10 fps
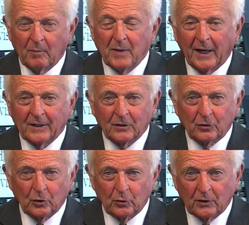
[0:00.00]

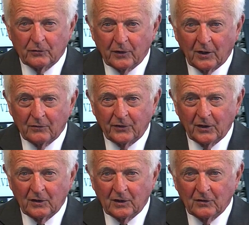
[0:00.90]
magnitude of
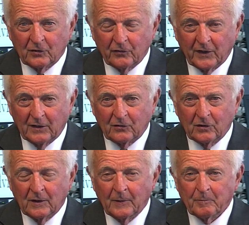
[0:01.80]
these events.